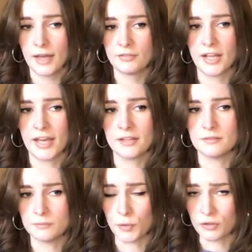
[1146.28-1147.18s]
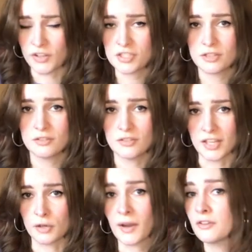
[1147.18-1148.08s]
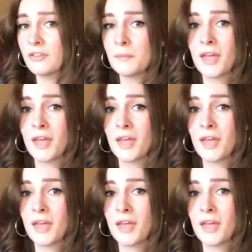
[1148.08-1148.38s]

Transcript: haven't had motivation to get around to them